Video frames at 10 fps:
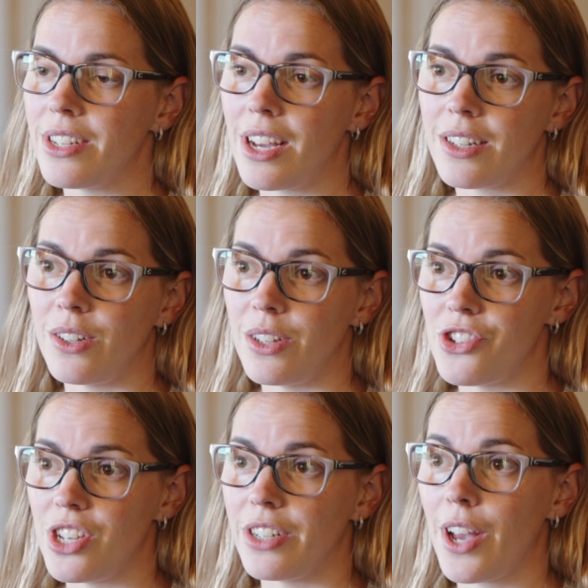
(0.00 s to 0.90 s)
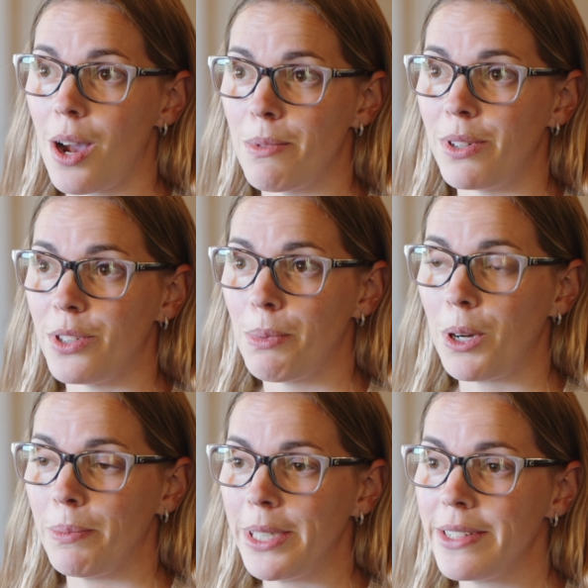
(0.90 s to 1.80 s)
technology and capital
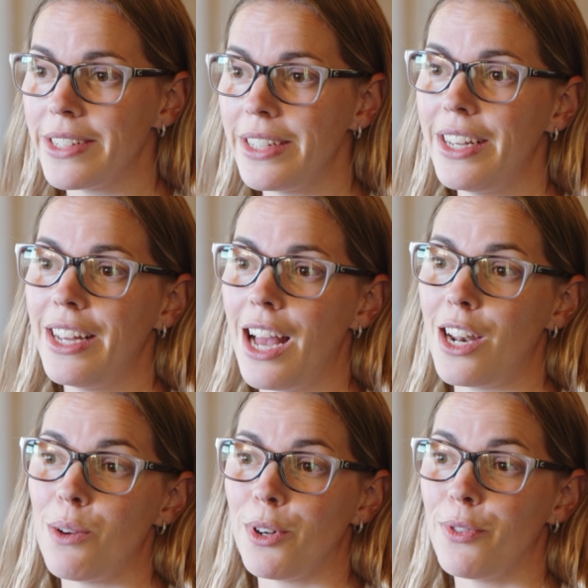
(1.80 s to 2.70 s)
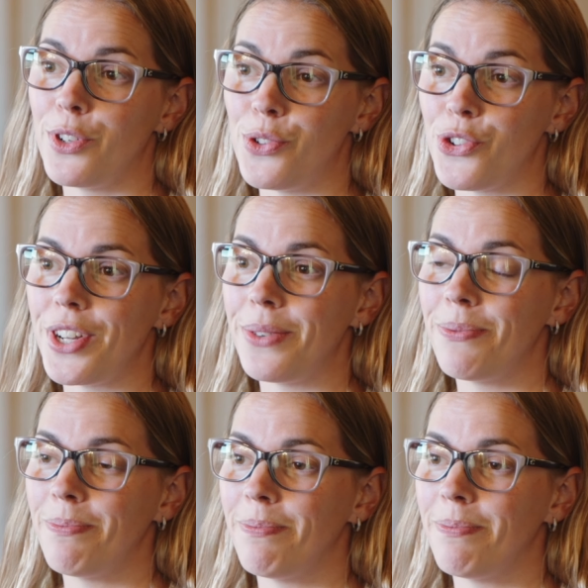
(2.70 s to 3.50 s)
department, and I work for Nutrien.